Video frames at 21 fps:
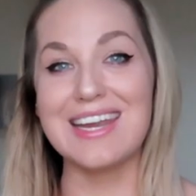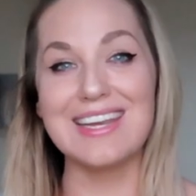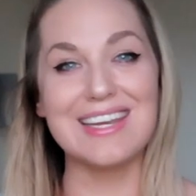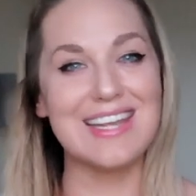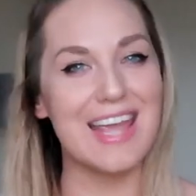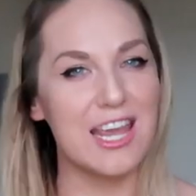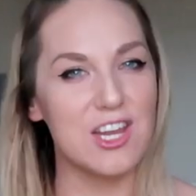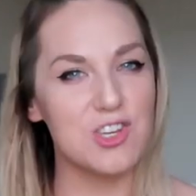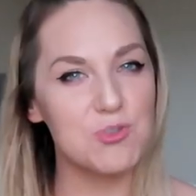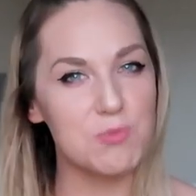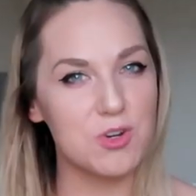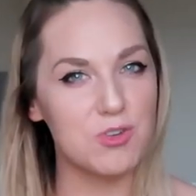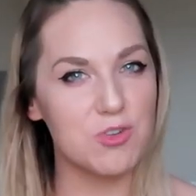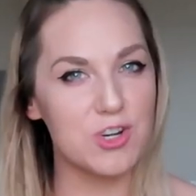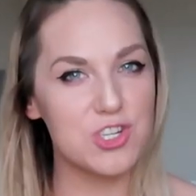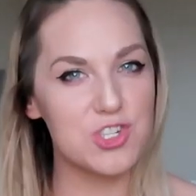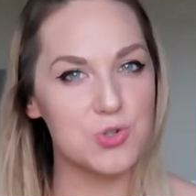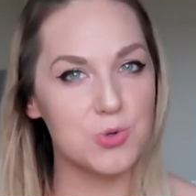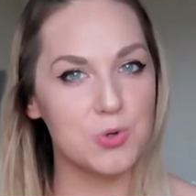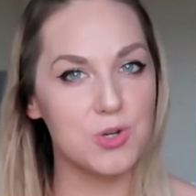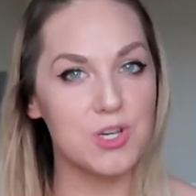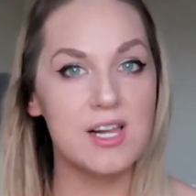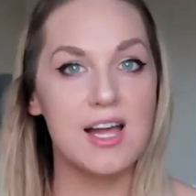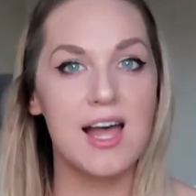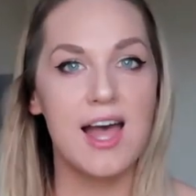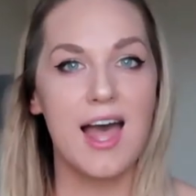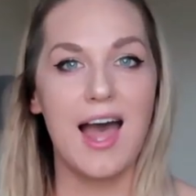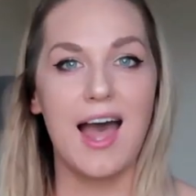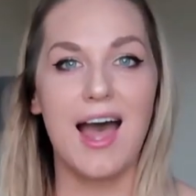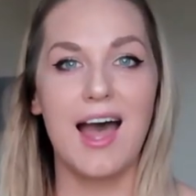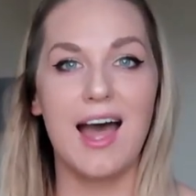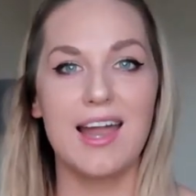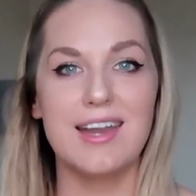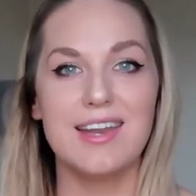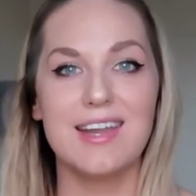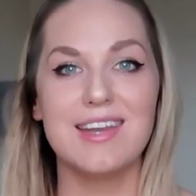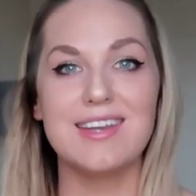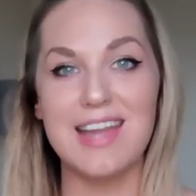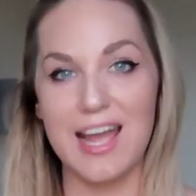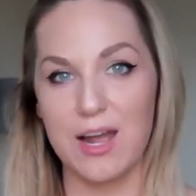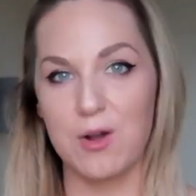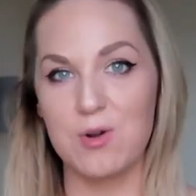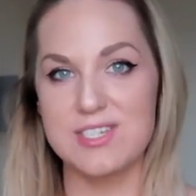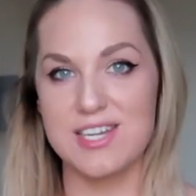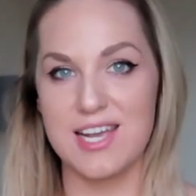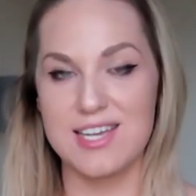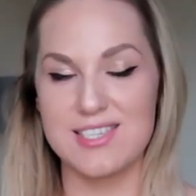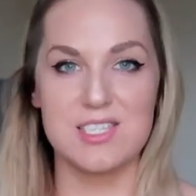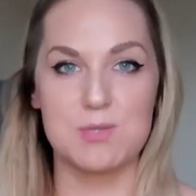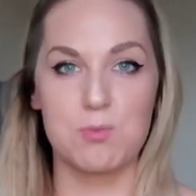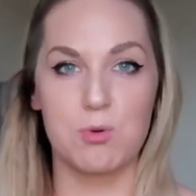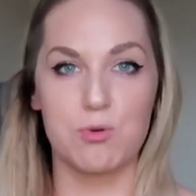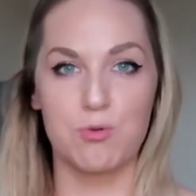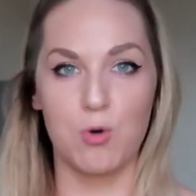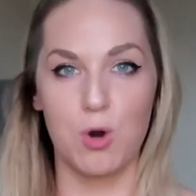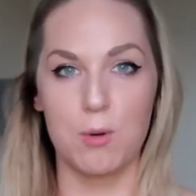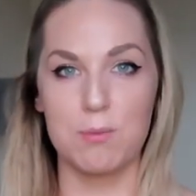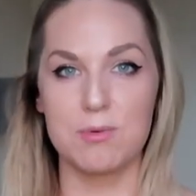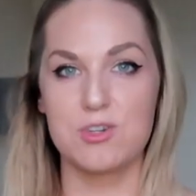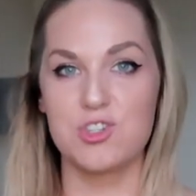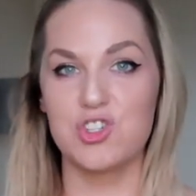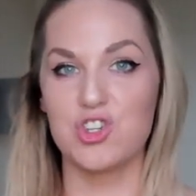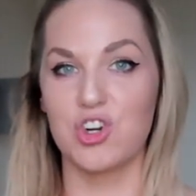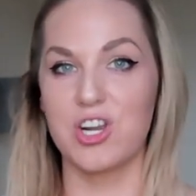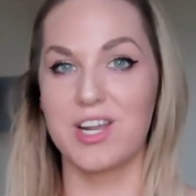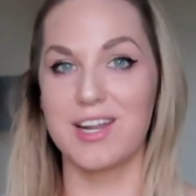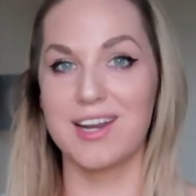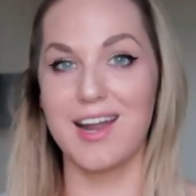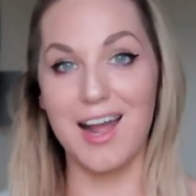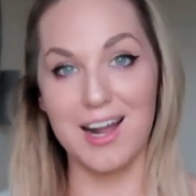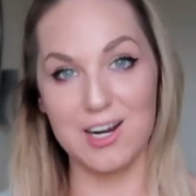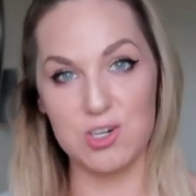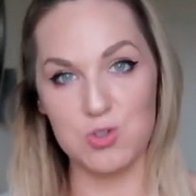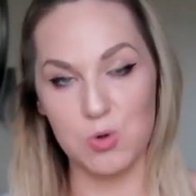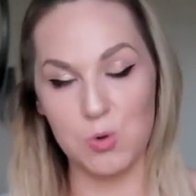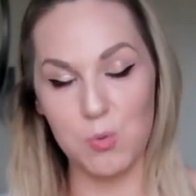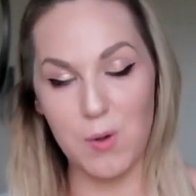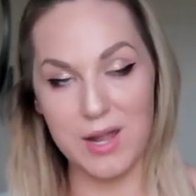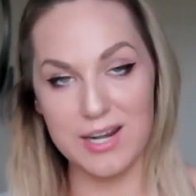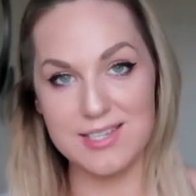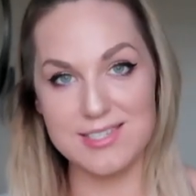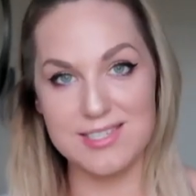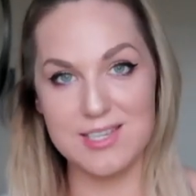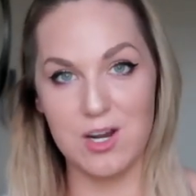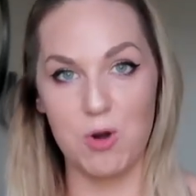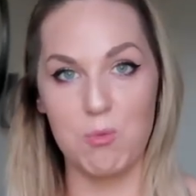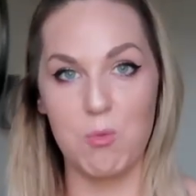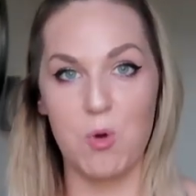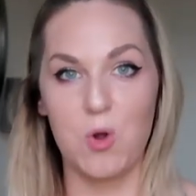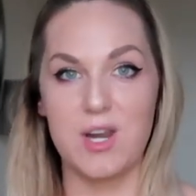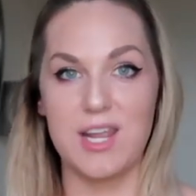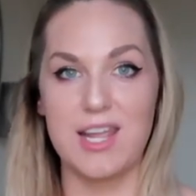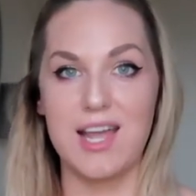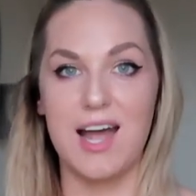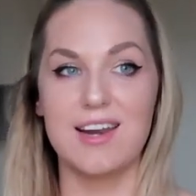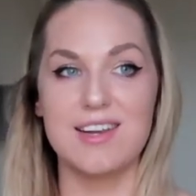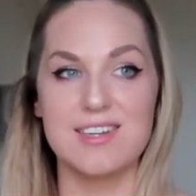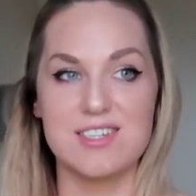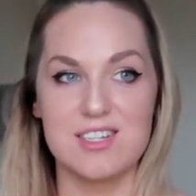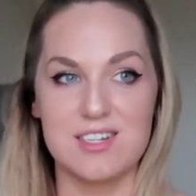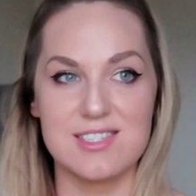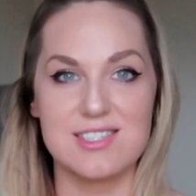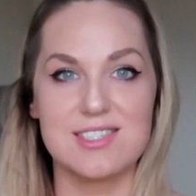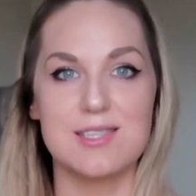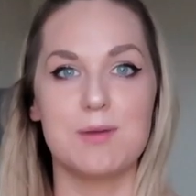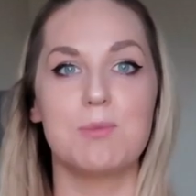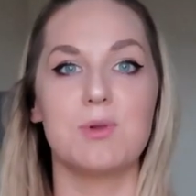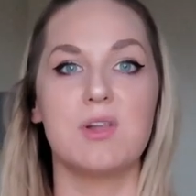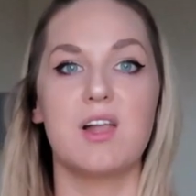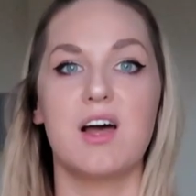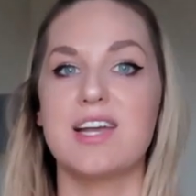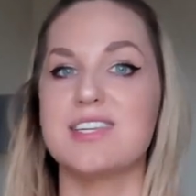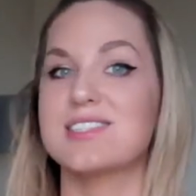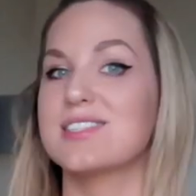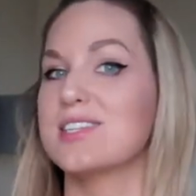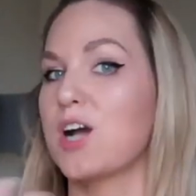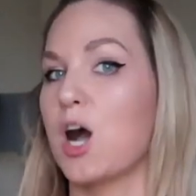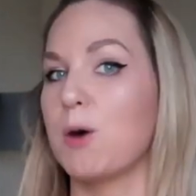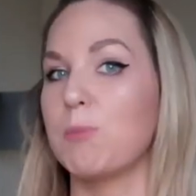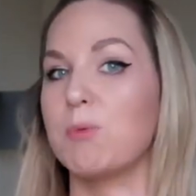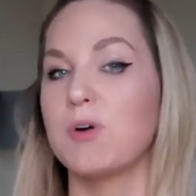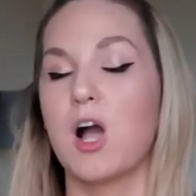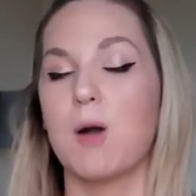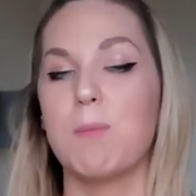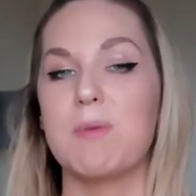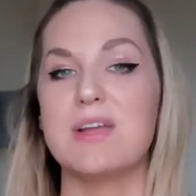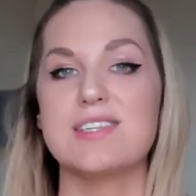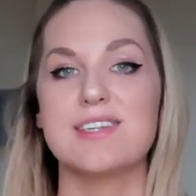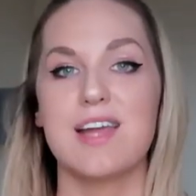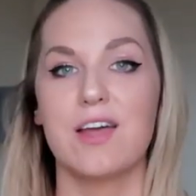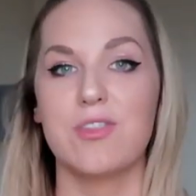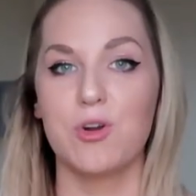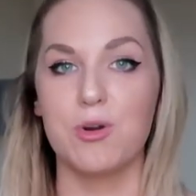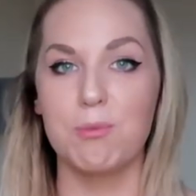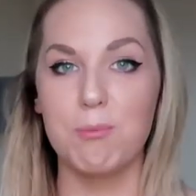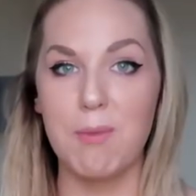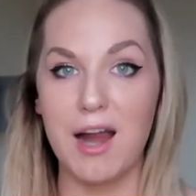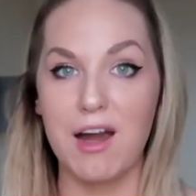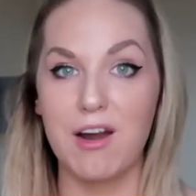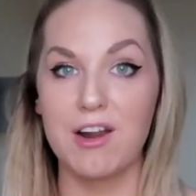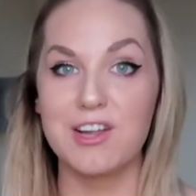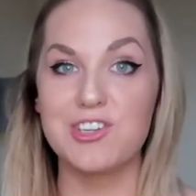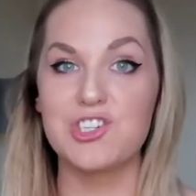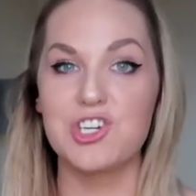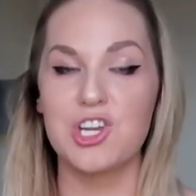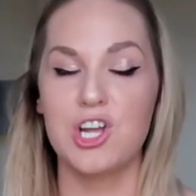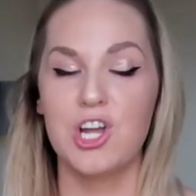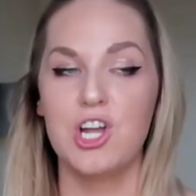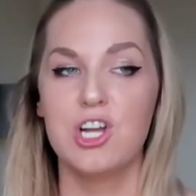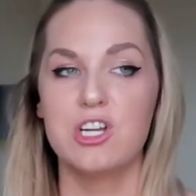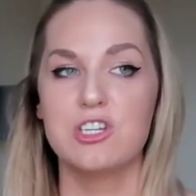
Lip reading: engagement ritual, and nowadays it's performed during an actual wedding ceremony, and it does symbolize the couple coming together in marriage.